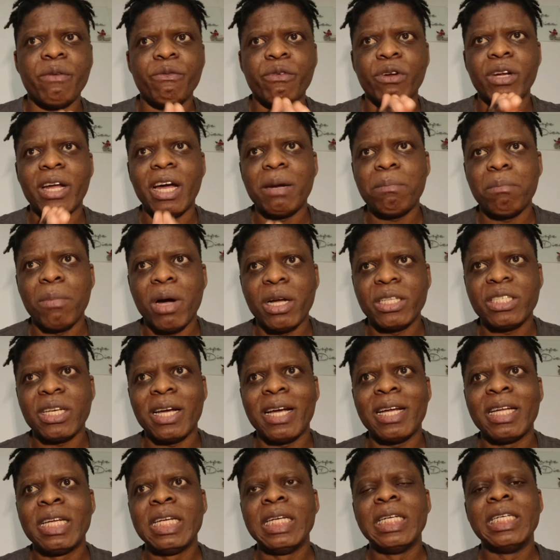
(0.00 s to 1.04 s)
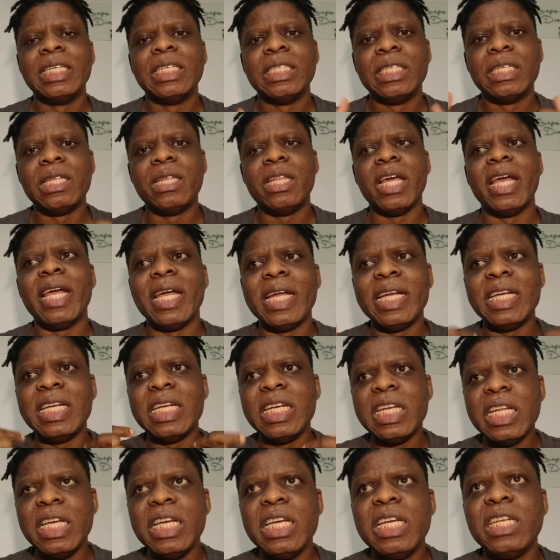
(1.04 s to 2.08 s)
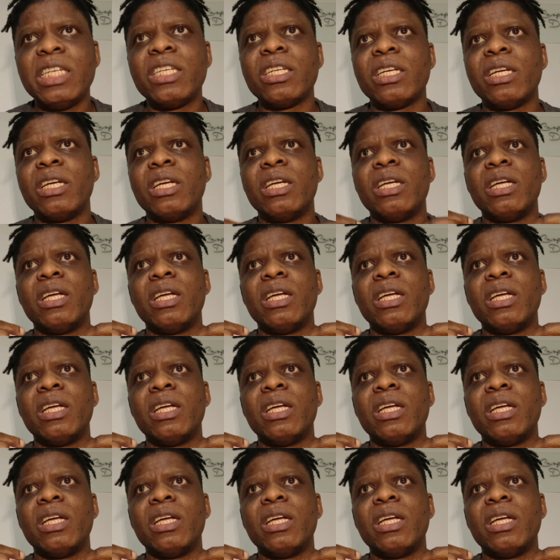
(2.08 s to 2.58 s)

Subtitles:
and for that matter, they need